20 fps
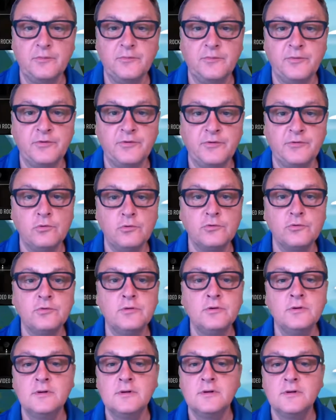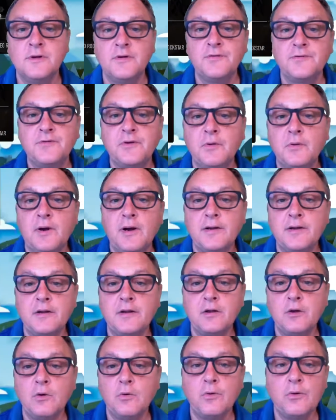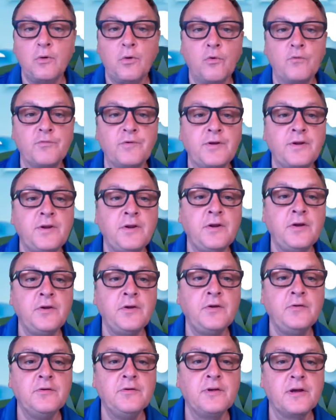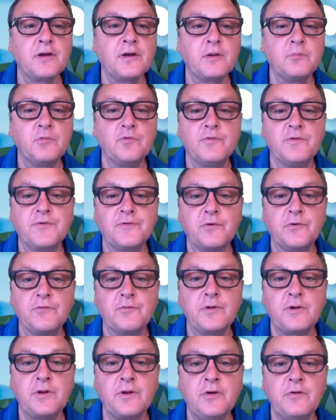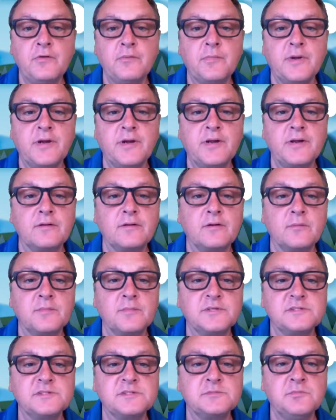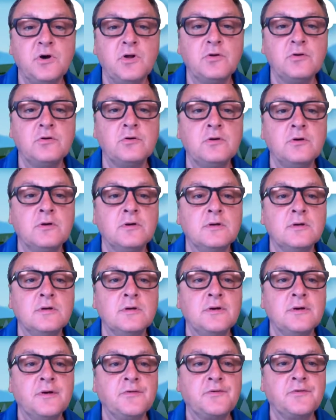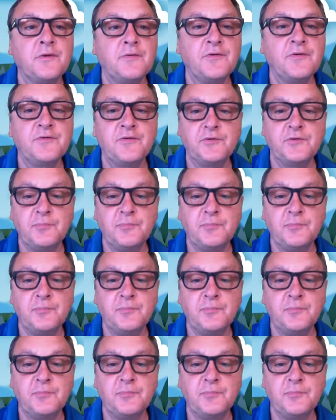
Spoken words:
my shoulder. So I can go over here and I can move this over here and make it a little bit smaller. So this is my